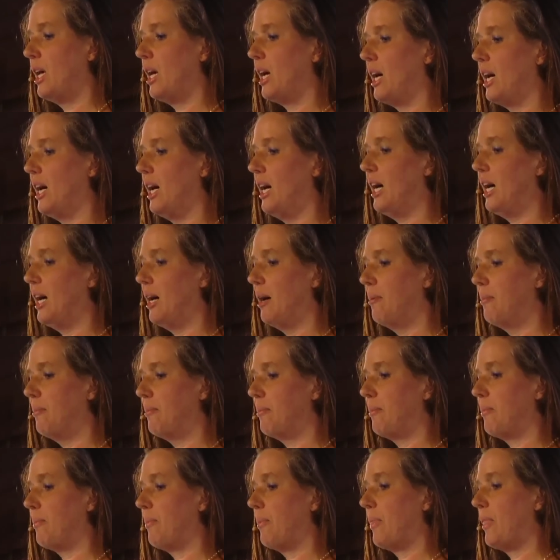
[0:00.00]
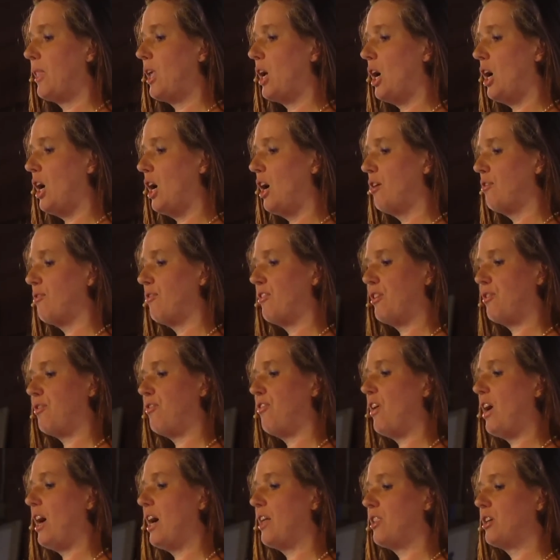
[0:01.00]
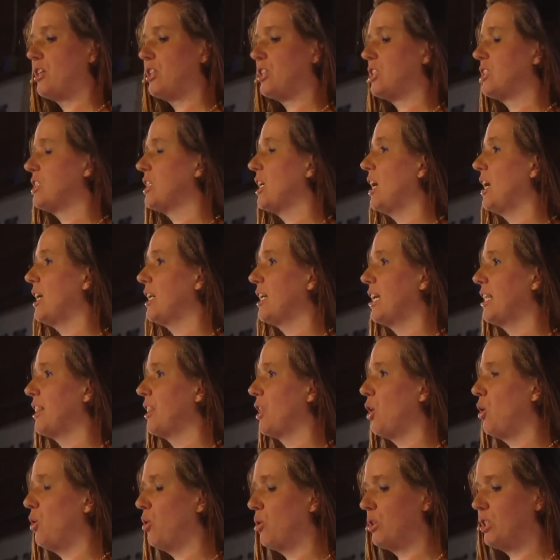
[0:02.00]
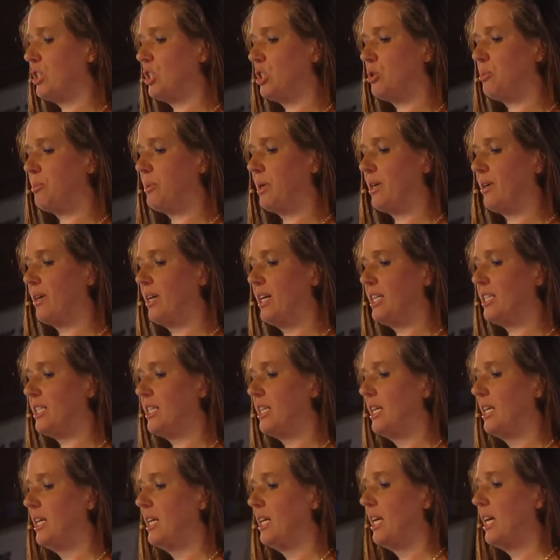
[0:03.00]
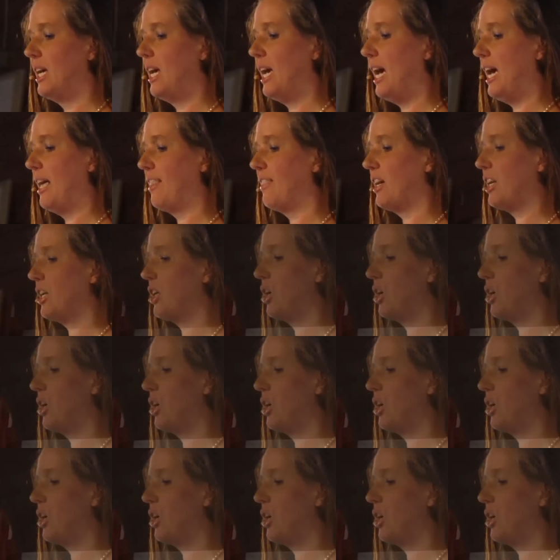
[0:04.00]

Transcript: of the Father, Son, and the Holy Spirit, and that